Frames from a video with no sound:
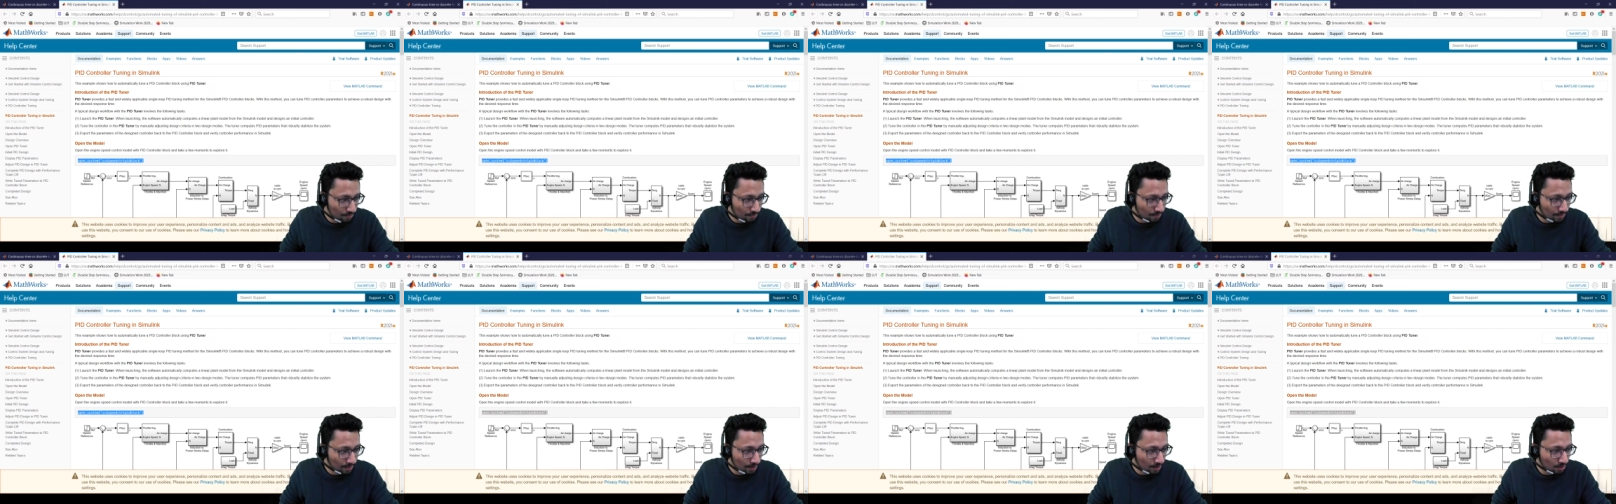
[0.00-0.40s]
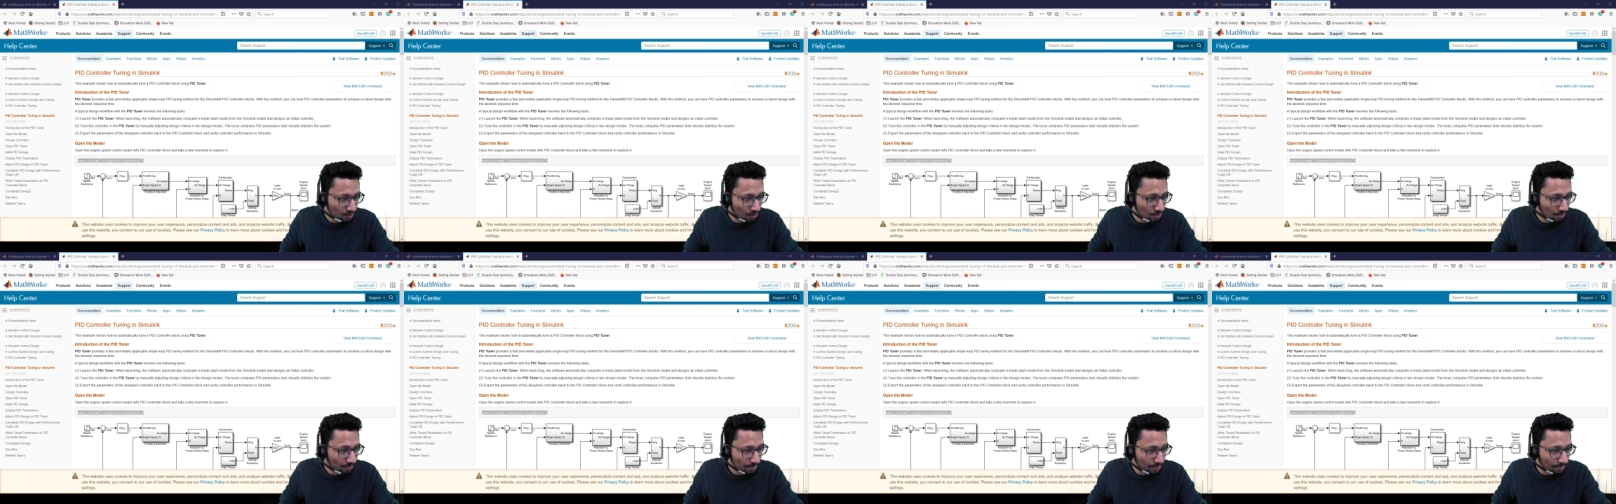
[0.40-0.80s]
by
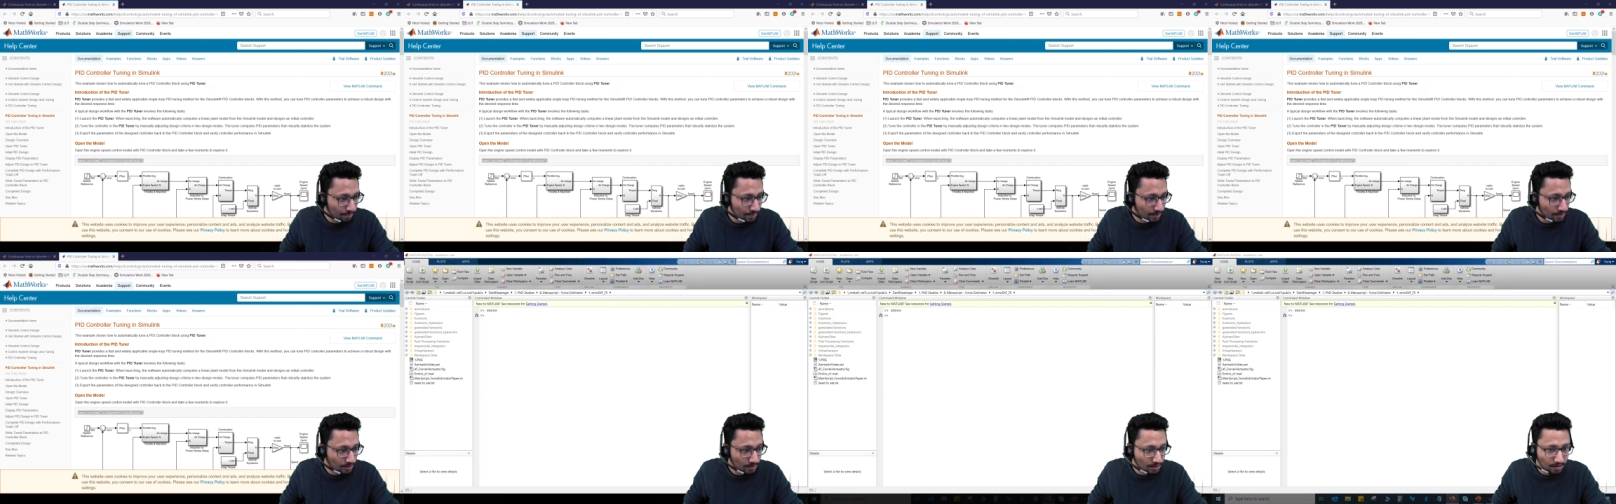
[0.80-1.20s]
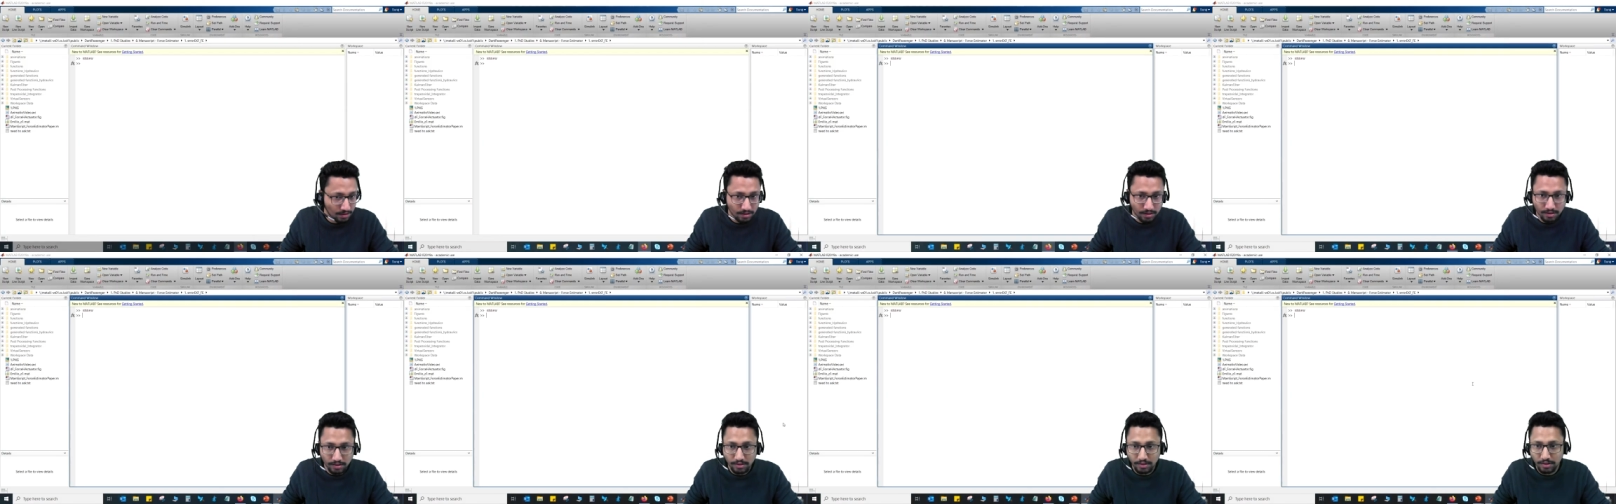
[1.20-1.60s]
copy pasting
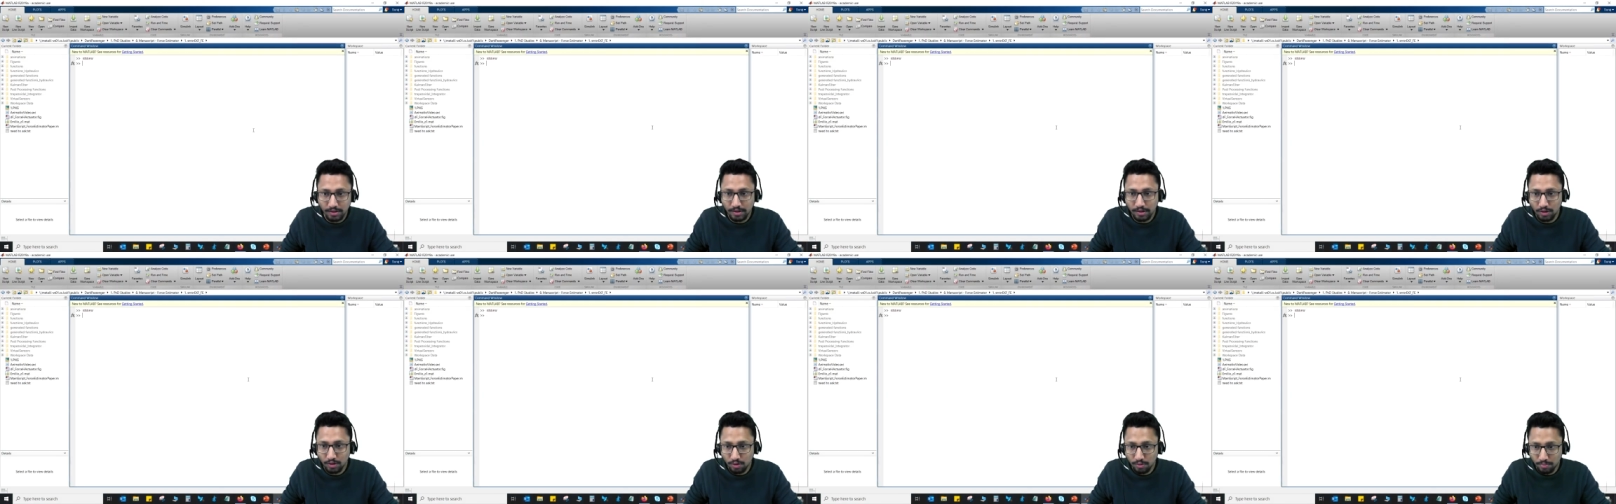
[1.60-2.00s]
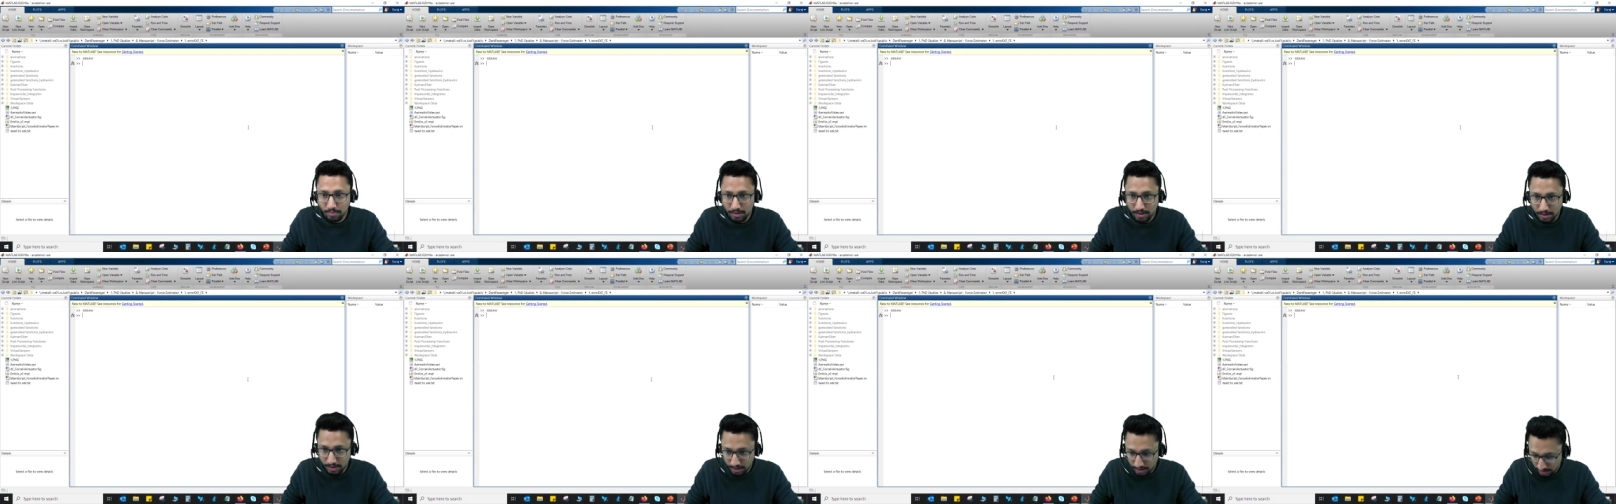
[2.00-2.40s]
this into
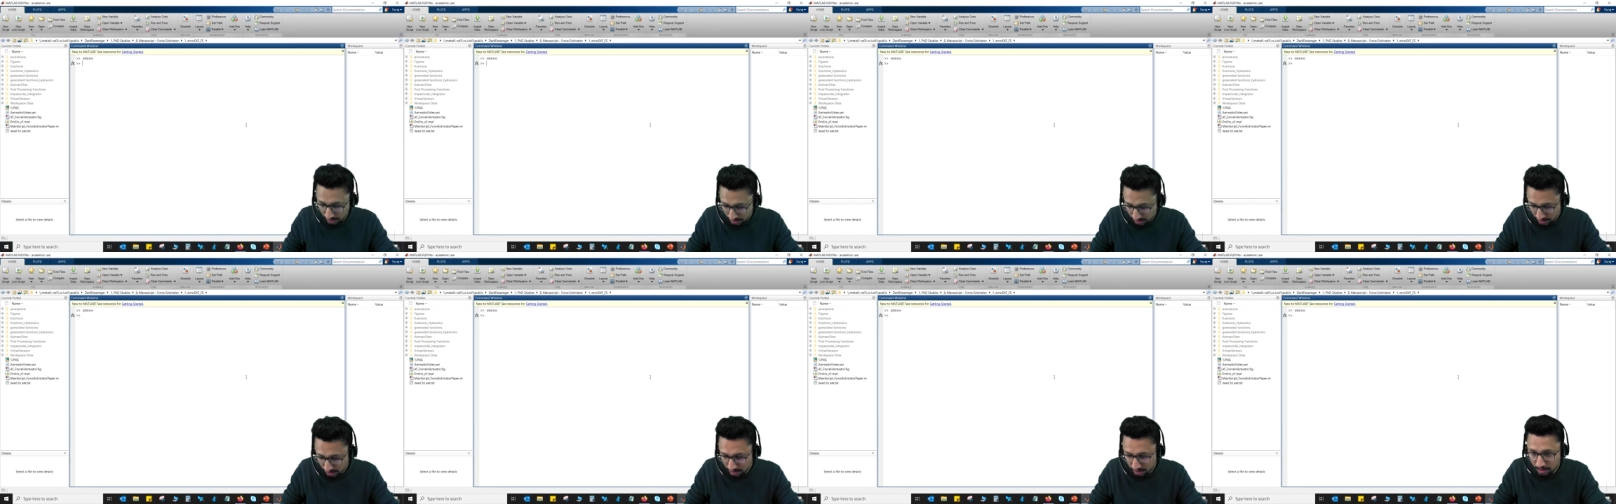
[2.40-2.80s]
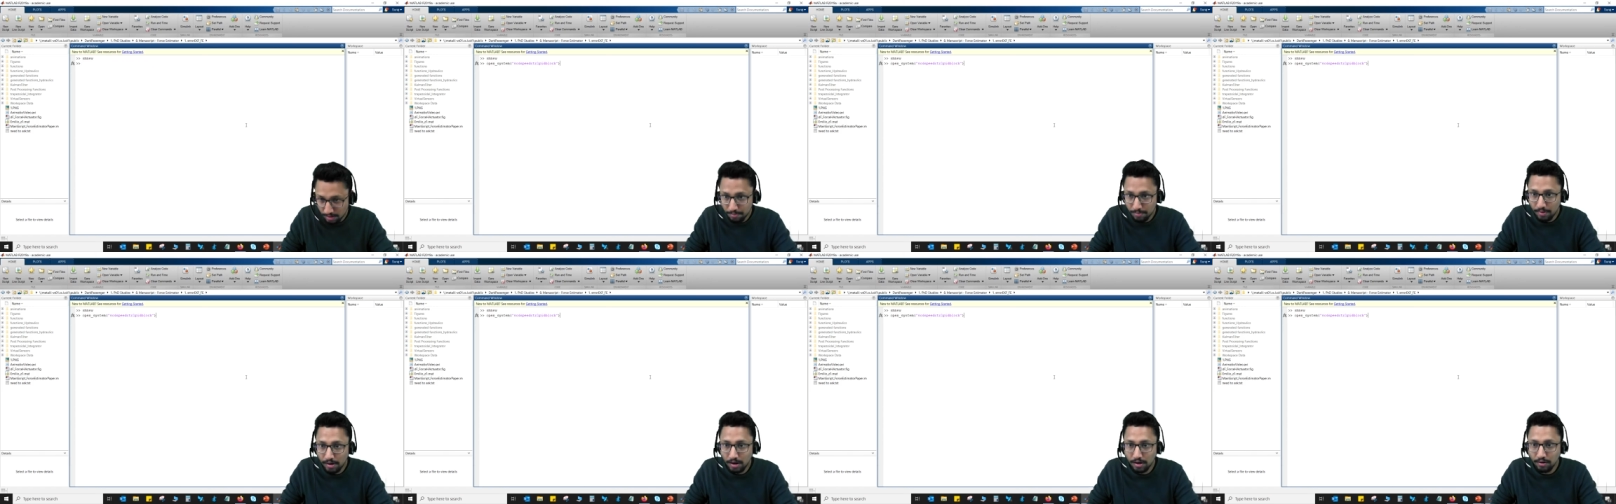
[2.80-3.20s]
my
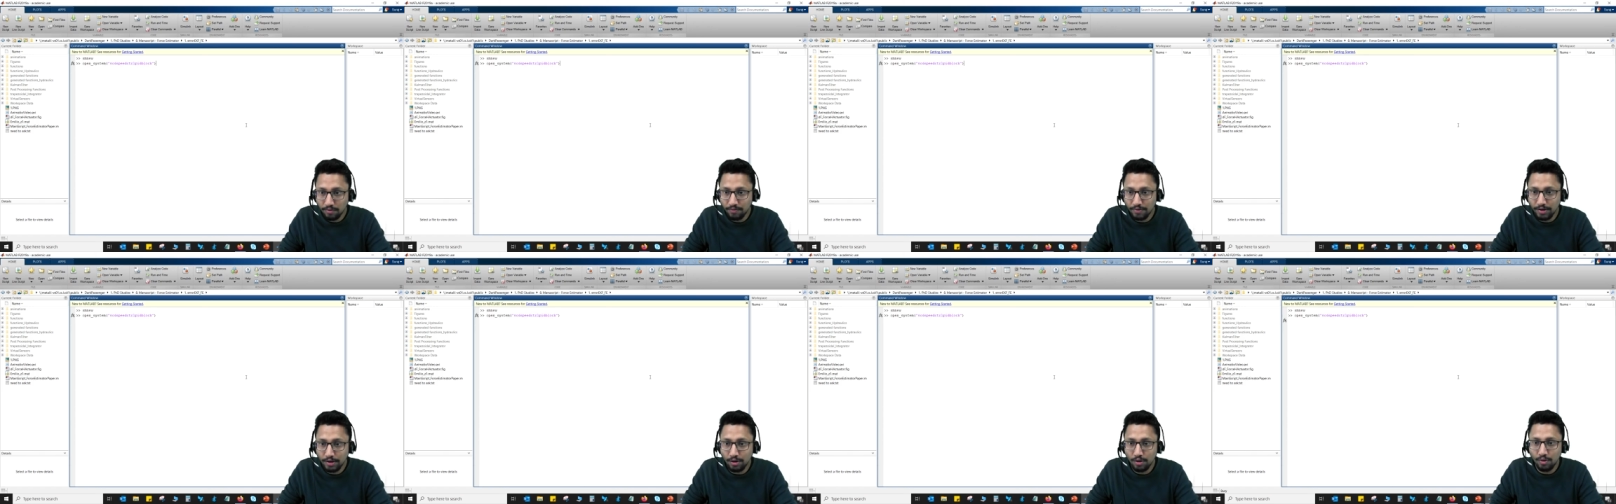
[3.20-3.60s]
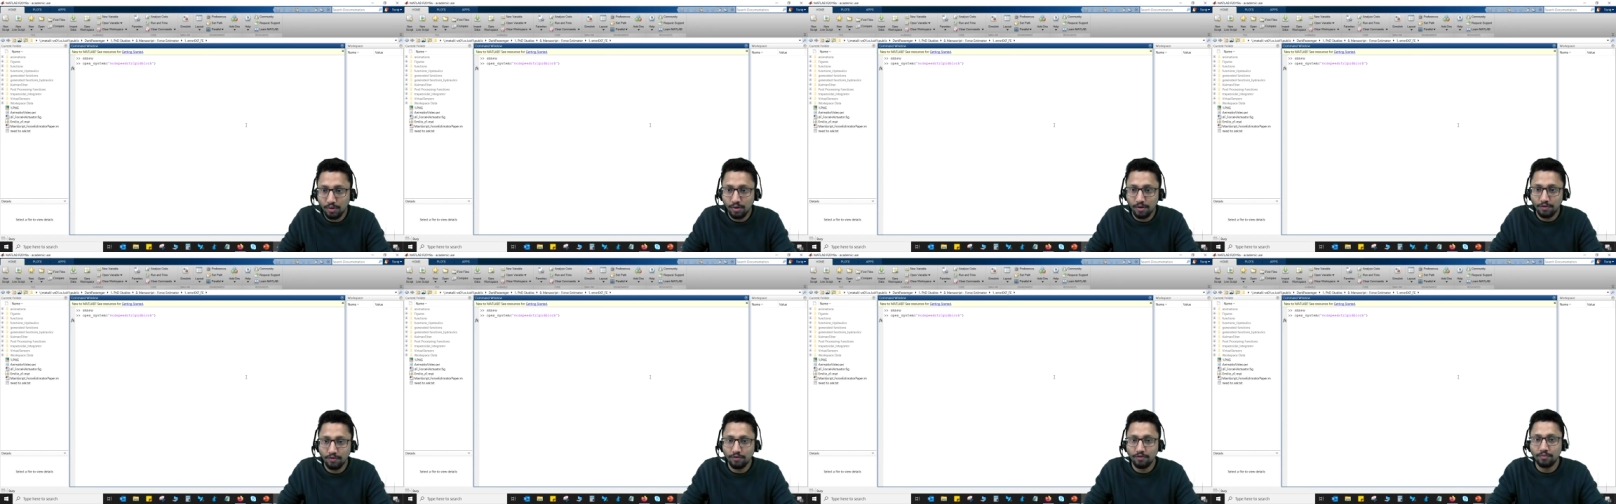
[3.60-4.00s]
command window
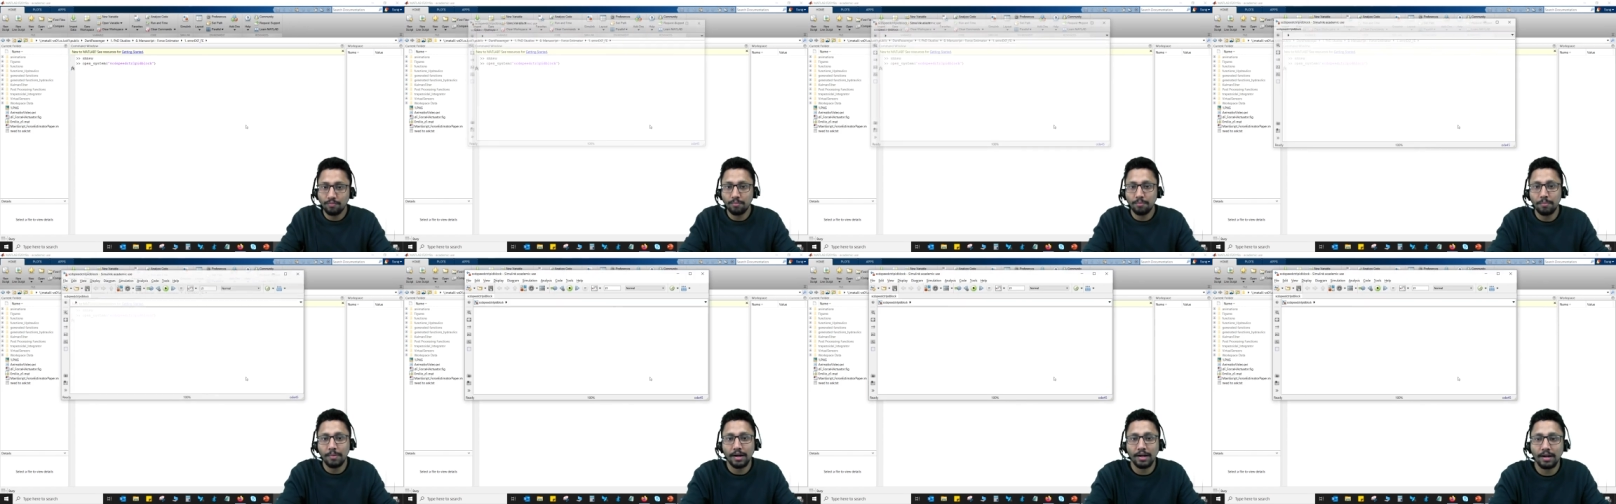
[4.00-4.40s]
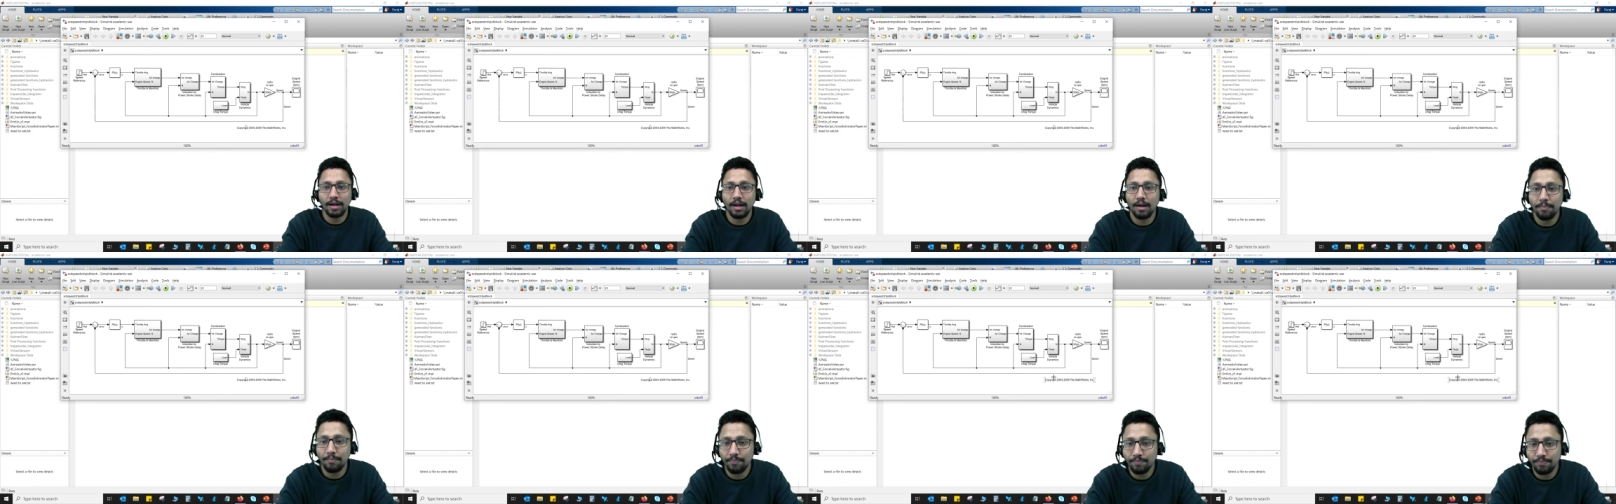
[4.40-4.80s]
of MATLAB.